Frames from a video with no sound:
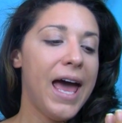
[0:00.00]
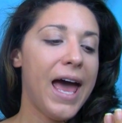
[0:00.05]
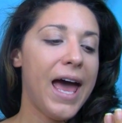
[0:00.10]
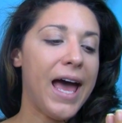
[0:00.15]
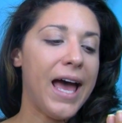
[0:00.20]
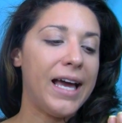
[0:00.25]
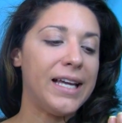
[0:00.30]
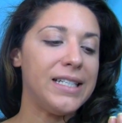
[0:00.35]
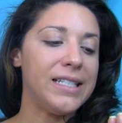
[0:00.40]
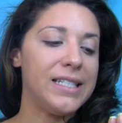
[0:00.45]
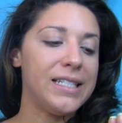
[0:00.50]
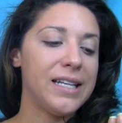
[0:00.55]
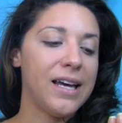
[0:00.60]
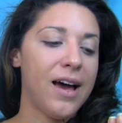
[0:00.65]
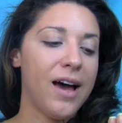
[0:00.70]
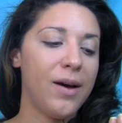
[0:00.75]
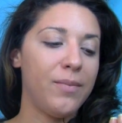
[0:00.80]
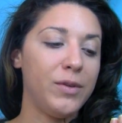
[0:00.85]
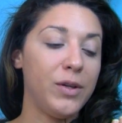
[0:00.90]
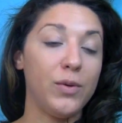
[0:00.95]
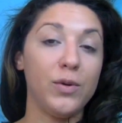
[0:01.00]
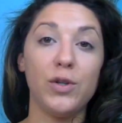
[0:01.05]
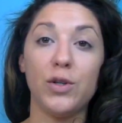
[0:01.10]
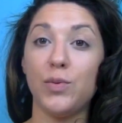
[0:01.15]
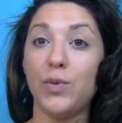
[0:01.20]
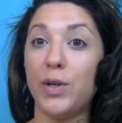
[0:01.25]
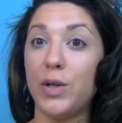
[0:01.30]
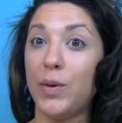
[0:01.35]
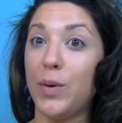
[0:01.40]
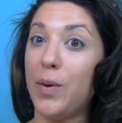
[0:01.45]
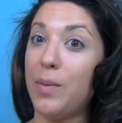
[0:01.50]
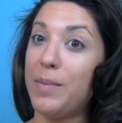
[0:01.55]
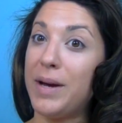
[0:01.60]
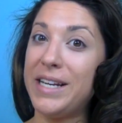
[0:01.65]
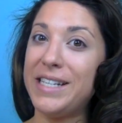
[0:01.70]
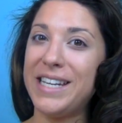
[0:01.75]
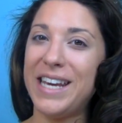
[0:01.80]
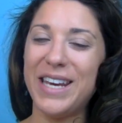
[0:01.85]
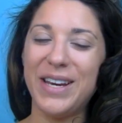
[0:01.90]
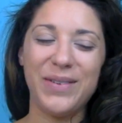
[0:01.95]
and you were just wondering what
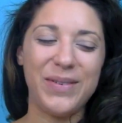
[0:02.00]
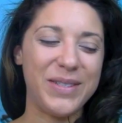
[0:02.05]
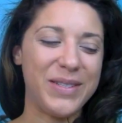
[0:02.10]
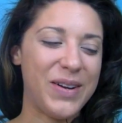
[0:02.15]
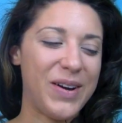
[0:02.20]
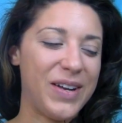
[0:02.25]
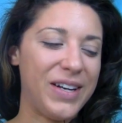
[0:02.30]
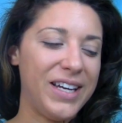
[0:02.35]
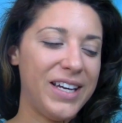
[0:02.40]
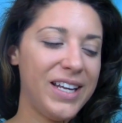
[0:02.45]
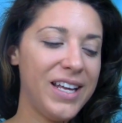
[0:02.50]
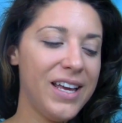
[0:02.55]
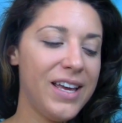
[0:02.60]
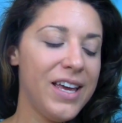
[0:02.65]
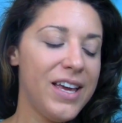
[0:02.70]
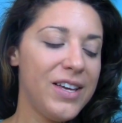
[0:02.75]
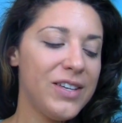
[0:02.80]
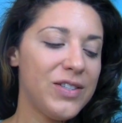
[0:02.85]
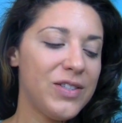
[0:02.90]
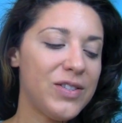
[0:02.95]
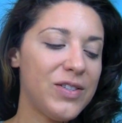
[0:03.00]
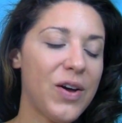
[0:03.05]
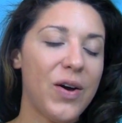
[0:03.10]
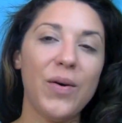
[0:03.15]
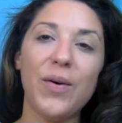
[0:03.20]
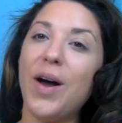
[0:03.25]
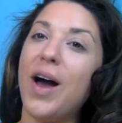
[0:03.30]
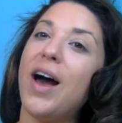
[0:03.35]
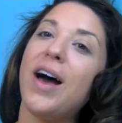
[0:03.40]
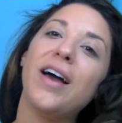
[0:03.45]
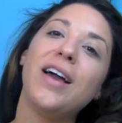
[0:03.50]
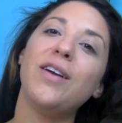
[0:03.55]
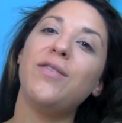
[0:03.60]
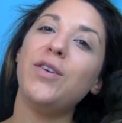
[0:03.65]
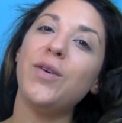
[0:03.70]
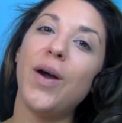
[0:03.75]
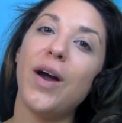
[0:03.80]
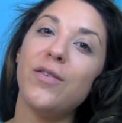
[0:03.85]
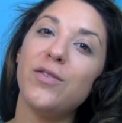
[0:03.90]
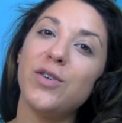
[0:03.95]
my take was on it. So
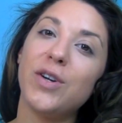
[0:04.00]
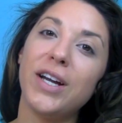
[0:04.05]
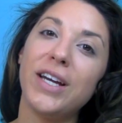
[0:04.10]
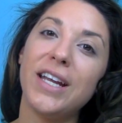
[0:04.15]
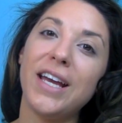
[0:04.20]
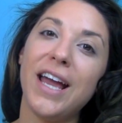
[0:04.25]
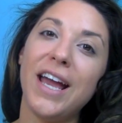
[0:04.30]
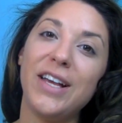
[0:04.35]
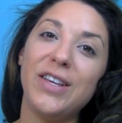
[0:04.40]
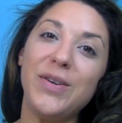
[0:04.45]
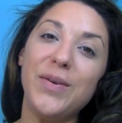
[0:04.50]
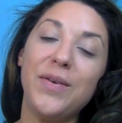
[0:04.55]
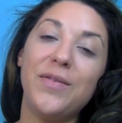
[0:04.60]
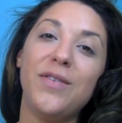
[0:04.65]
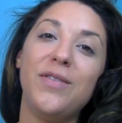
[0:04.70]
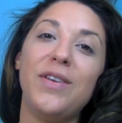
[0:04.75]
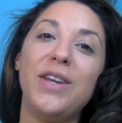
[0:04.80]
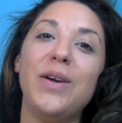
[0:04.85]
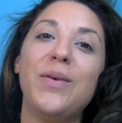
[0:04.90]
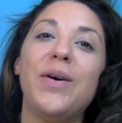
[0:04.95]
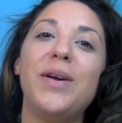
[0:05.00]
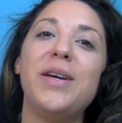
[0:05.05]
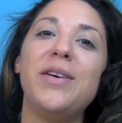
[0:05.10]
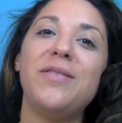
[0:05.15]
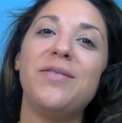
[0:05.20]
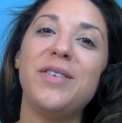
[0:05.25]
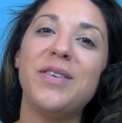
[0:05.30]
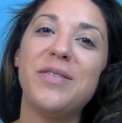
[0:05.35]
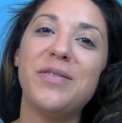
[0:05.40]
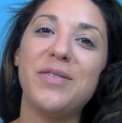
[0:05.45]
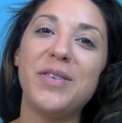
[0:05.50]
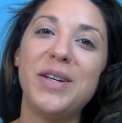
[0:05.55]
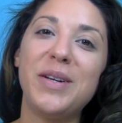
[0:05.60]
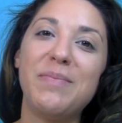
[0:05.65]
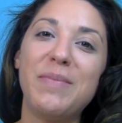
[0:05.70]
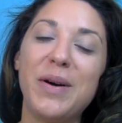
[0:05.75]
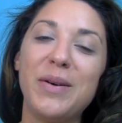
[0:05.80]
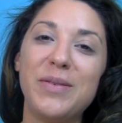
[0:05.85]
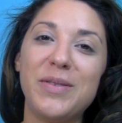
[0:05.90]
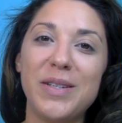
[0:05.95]
if you have tried it and you have a video on it, feel free
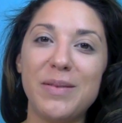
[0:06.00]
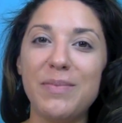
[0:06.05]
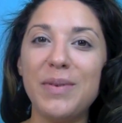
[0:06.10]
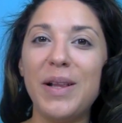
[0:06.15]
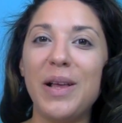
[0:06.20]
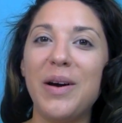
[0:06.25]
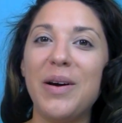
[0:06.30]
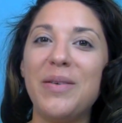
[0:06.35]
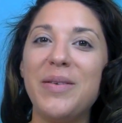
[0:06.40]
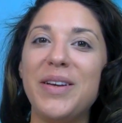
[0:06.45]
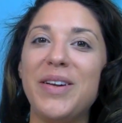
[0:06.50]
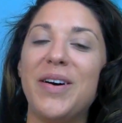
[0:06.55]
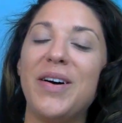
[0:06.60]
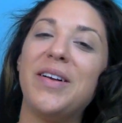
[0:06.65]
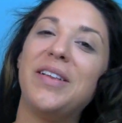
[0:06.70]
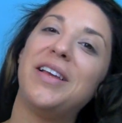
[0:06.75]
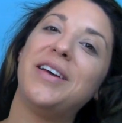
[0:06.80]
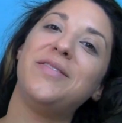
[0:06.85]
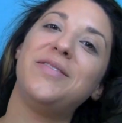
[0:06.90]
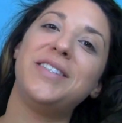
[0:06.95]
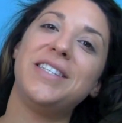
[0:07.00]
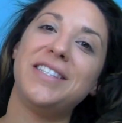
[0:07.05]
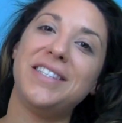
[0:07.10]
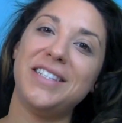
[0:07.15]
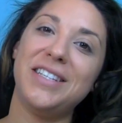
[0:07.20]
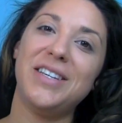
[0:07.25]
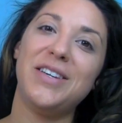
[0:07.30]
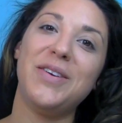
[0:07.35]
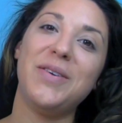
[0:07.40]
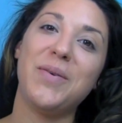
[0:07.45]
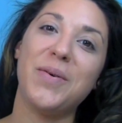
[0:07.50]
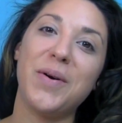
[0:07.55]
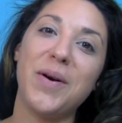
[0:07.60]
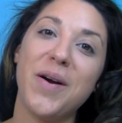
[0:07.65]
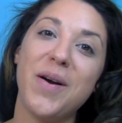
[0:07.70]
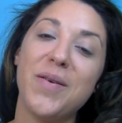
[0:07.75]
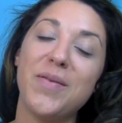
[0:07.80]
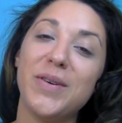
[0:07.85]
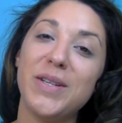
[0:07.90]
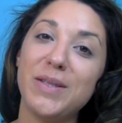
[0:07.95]
to post it below. We'd all love to see
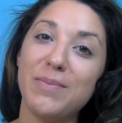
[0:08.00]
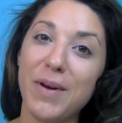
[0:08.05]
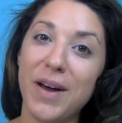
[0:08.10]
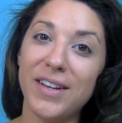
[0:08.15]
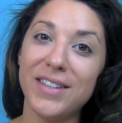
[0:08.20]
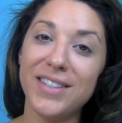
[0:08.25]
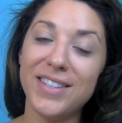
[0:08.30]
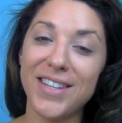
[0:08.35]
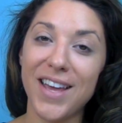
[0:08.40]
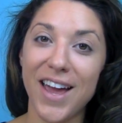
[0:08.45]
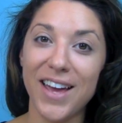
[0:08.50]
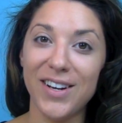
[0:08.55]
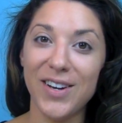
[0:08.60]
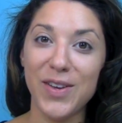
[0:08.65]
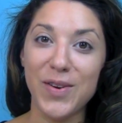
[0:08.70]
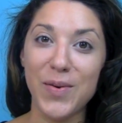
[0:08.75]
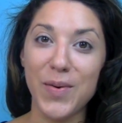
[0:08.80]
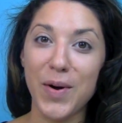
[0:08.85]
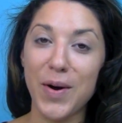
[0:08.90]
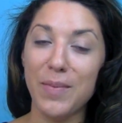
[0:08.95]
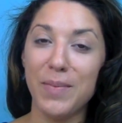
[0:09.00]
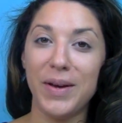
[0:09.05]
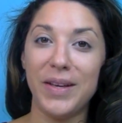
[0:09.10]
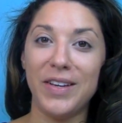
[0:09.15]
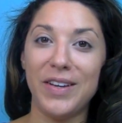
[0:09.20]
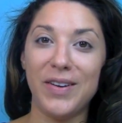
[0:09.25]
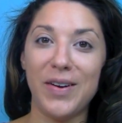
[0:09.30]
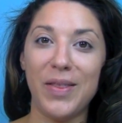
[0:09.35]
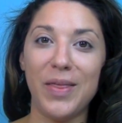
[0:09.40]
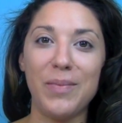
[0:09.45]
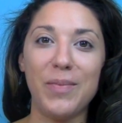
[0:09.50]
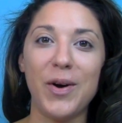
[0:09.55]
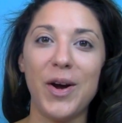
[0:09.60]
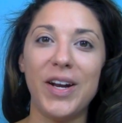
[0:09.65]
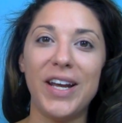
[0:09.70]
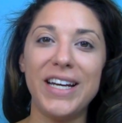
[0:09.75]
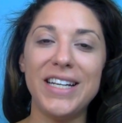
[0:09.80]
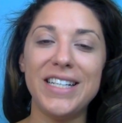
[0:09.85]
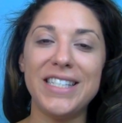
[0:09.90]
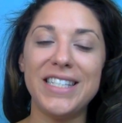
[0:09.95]
your response and your opinion on the
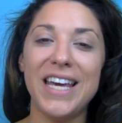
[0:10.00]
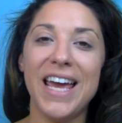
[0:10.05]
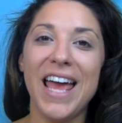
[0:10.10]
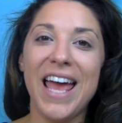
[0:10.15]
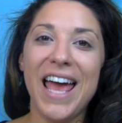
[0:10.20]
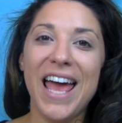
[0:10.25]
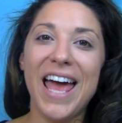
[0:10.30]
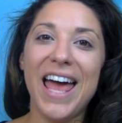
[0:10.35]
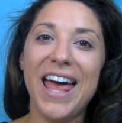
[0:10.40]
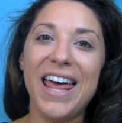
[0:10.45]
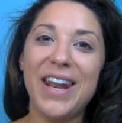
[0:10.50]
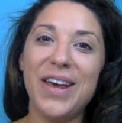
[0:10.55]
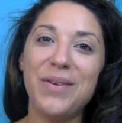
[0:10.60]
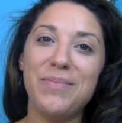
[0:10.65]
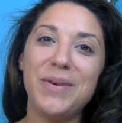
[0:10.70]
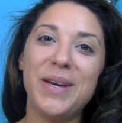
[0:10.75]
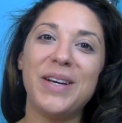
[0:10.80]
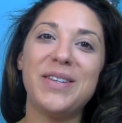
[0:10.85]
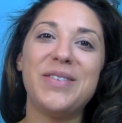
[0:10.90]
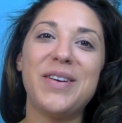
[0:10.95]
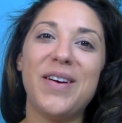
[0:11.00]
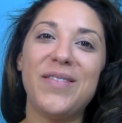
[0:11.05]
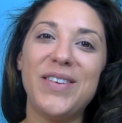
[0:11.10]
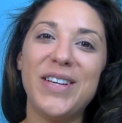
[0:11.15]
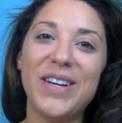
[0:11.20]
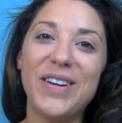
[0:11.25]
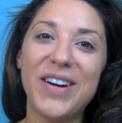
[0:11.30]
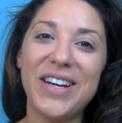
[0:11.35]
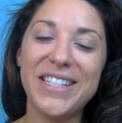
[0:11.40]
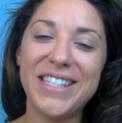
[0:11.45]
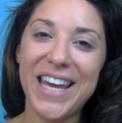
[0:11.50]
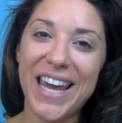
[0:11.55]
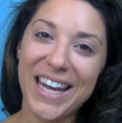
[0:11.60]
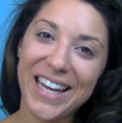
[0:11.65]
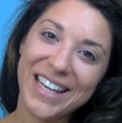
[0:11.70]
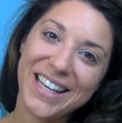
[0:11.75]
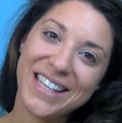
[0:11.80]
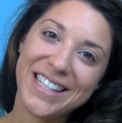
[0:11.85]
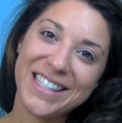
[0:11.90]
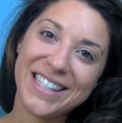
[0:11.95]
product. And I hope you guys are having a great
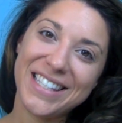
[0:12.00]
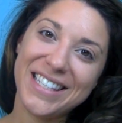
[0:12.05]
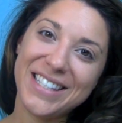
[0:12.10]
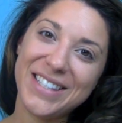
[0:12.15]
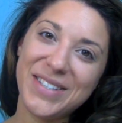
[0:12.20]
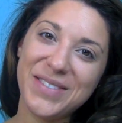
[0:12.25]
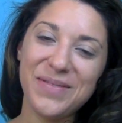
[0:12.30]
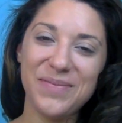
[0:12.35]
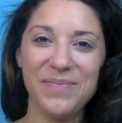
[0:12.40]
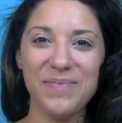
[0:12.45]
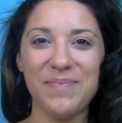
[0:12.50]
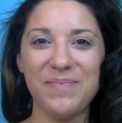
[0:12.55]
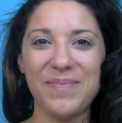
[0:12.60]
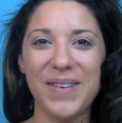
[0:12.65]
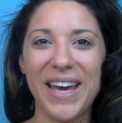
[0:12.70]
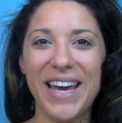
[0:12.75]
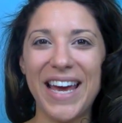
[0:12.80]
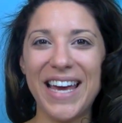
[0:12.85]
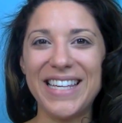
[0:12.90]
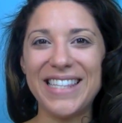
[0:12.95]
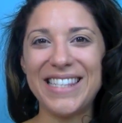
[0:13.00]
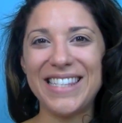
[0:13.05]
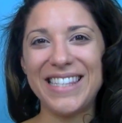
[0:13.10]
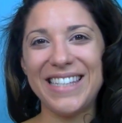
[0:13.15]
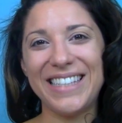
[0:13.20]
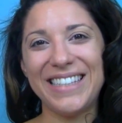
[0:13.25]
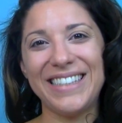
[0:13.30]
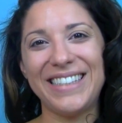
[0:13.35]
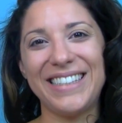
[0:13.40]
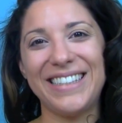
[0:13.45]
day. I'll see you soon. Bye, guys.